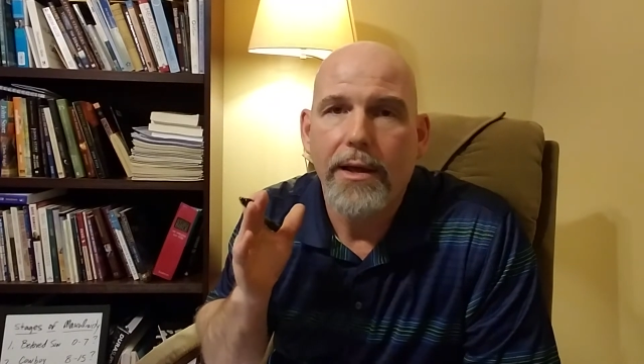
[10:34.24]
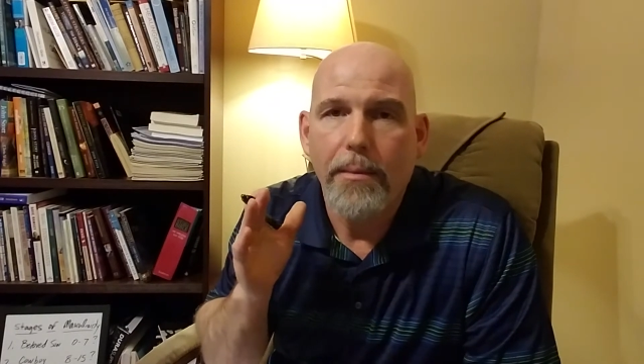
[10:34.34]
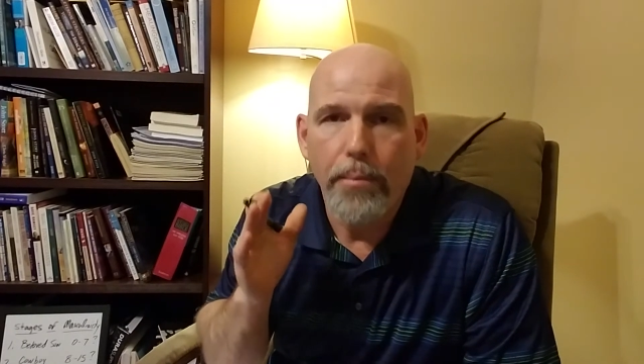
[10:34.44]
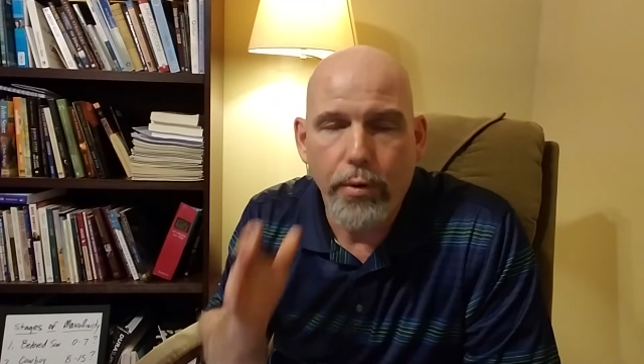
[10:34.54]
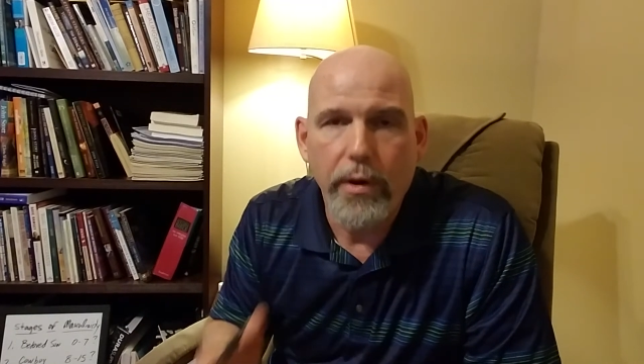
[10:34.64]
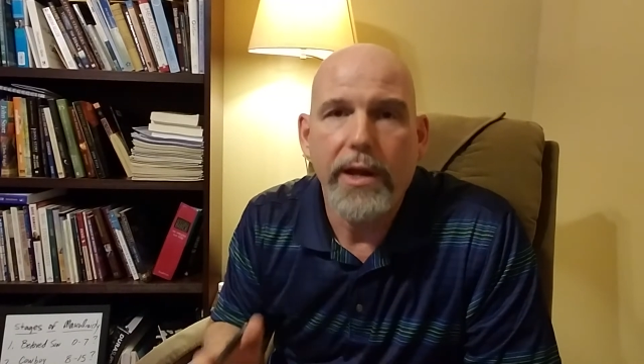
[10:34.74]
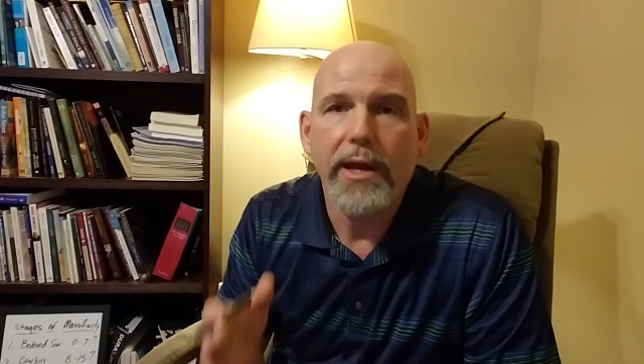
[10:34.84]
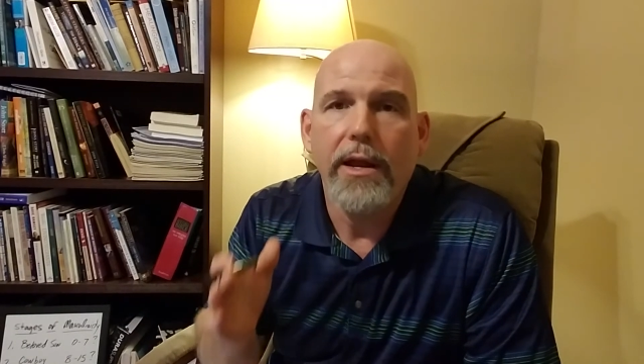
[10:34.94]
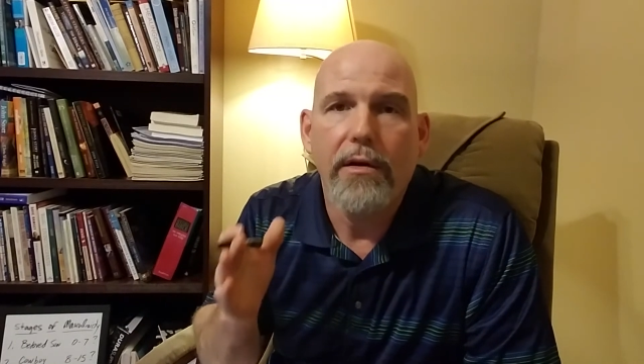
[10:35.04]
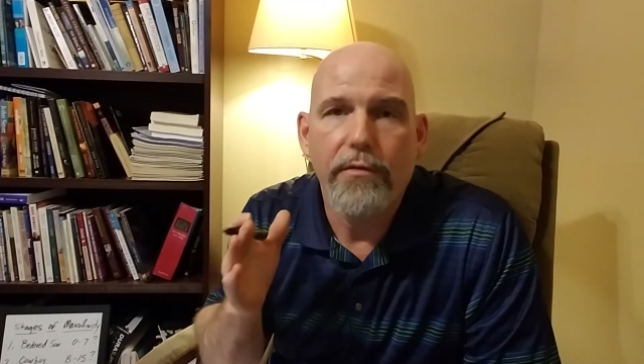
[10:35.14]

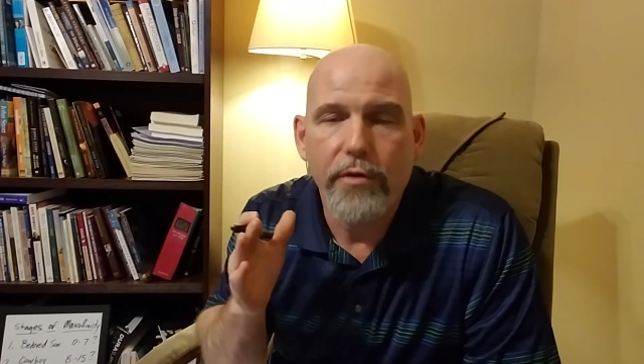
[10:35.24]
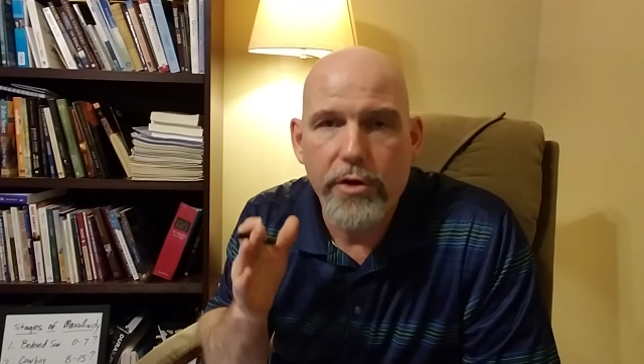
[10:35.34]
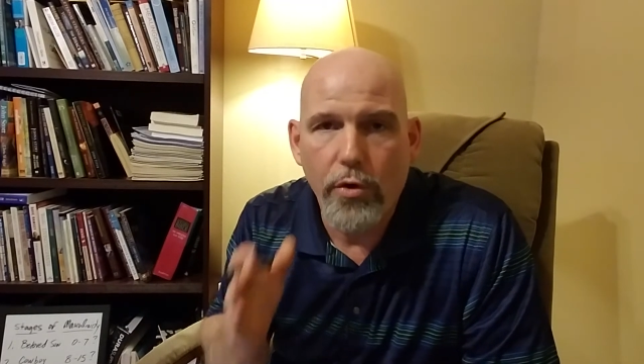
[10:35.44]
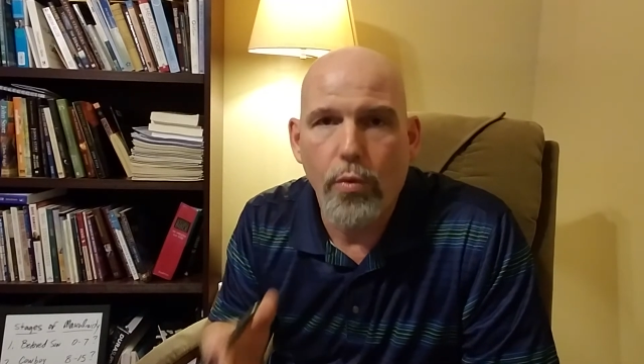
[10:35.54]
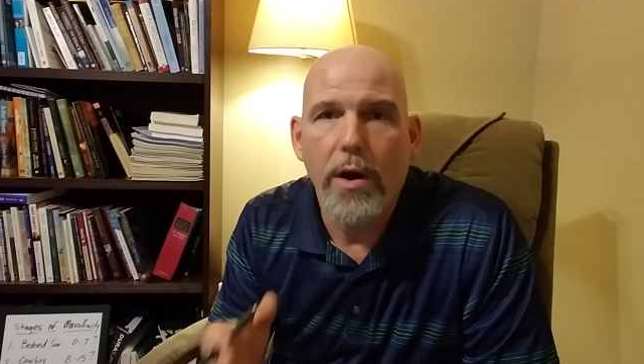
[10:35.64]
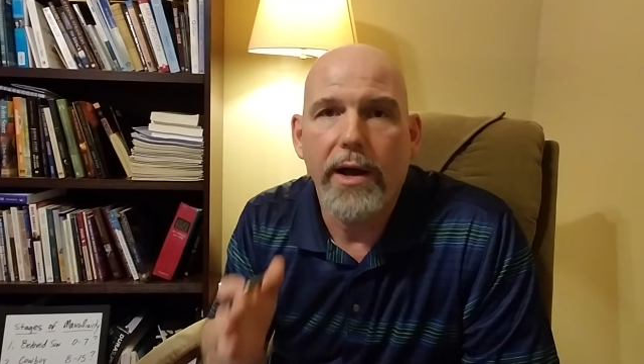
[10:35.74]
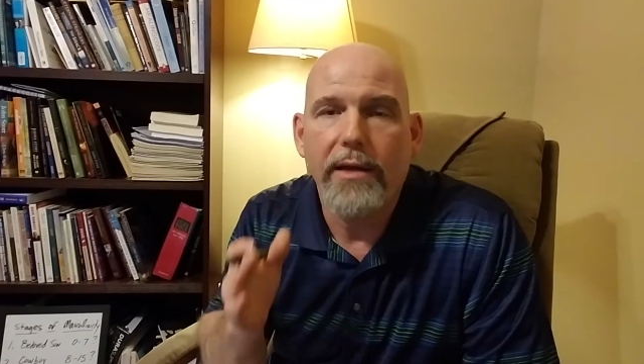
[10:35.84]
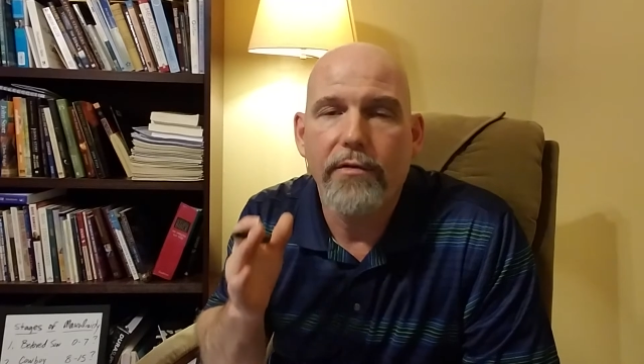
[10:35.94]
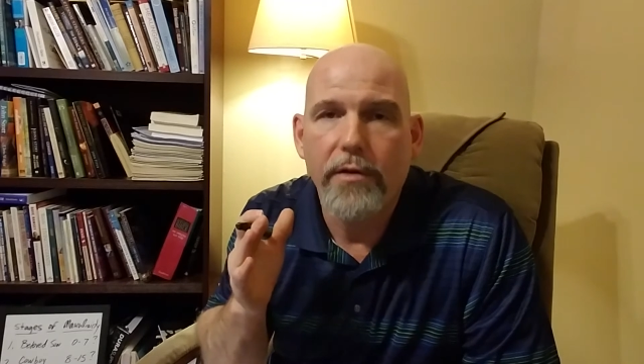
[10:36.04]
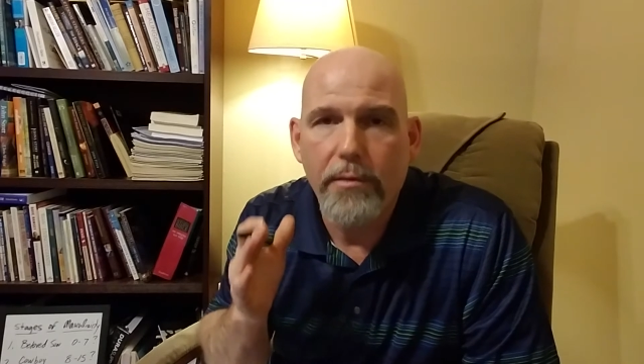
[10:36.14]
pray for your
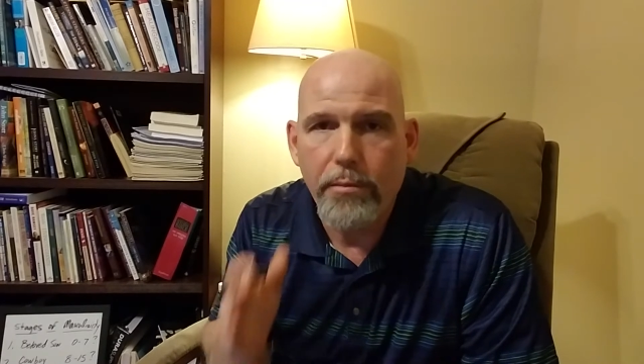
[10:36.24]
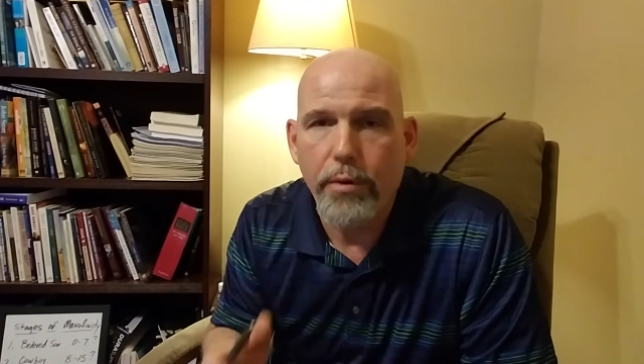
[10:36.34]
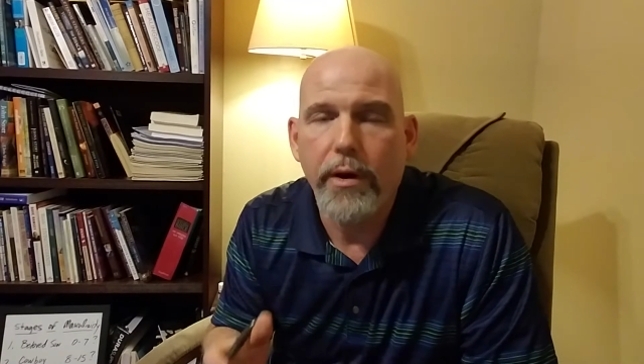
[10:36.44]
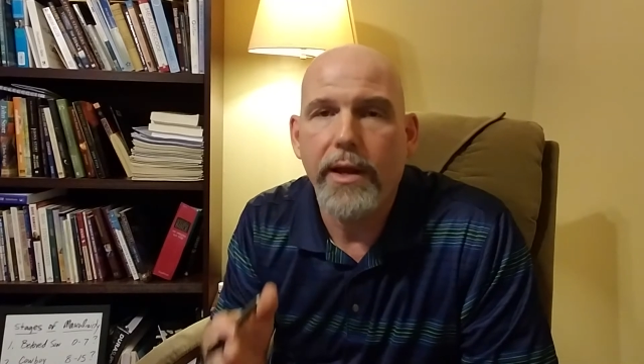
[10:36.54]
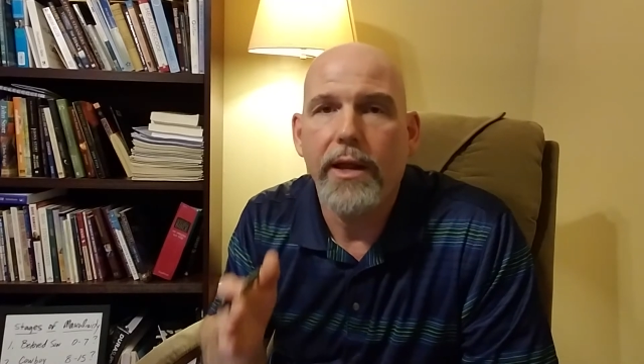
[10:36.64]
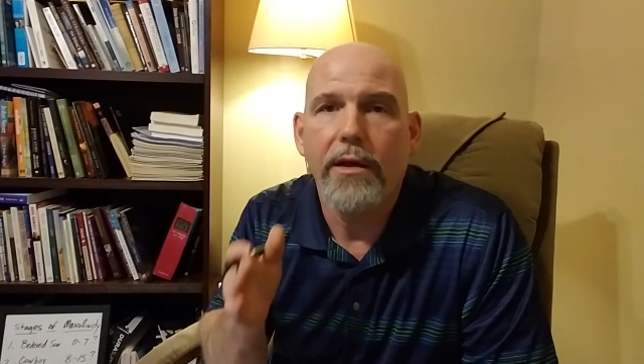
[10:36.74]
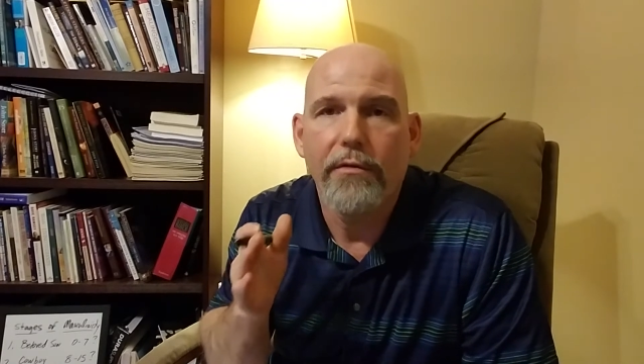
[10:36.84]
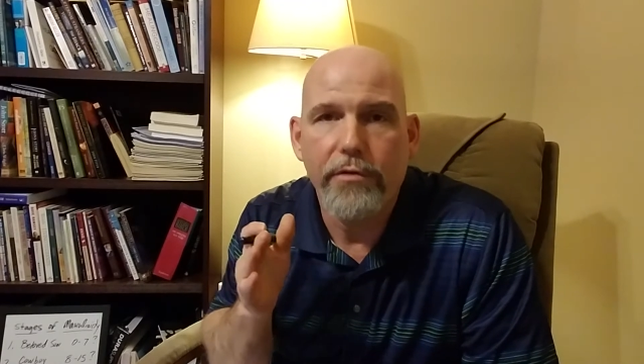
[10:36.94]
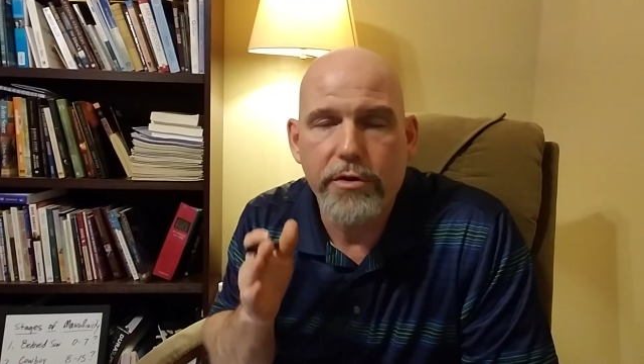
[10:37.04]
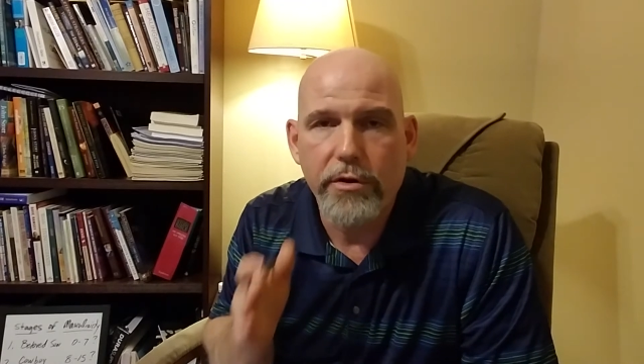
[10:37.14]
wife, pray
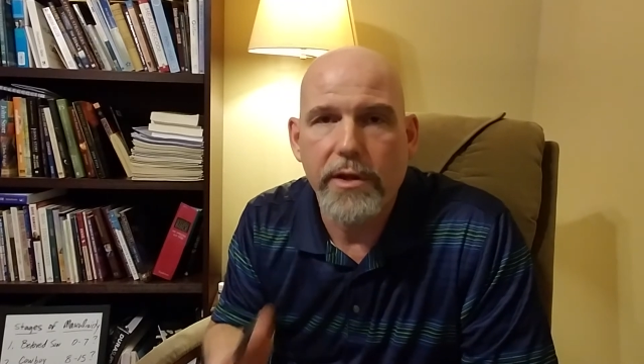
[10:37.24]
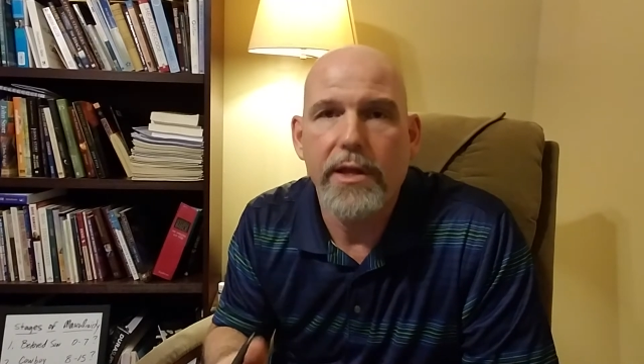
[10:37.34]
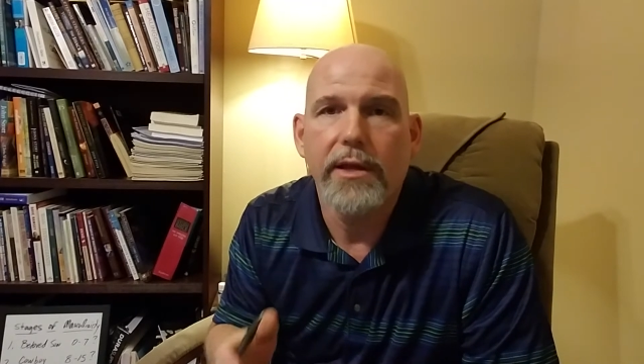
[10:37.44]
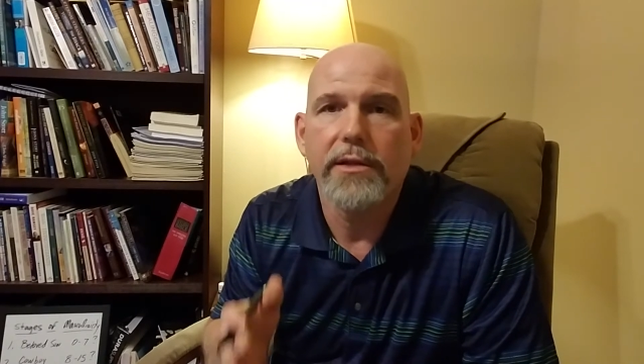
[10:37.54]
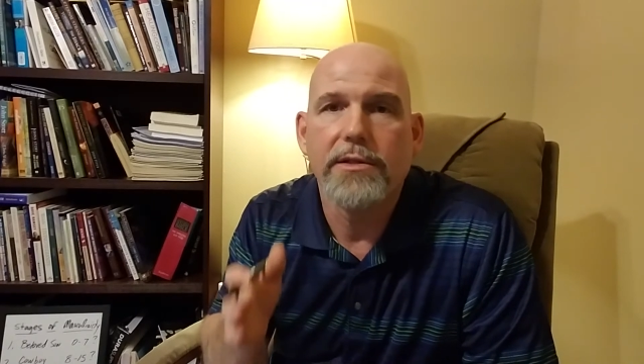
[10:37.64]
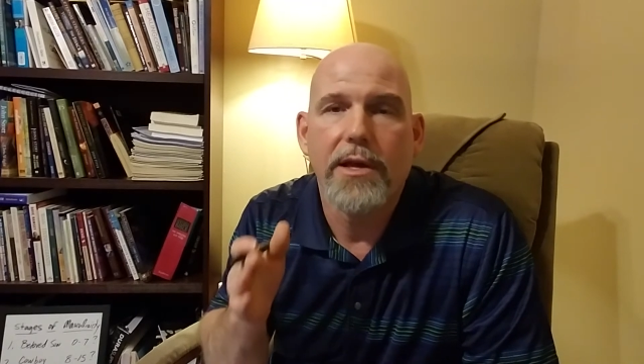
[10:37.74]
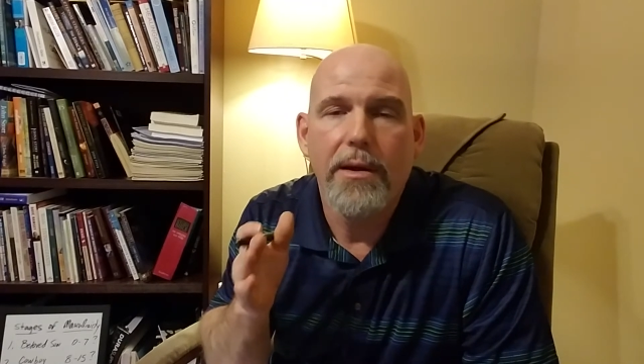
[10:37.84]
for your kids,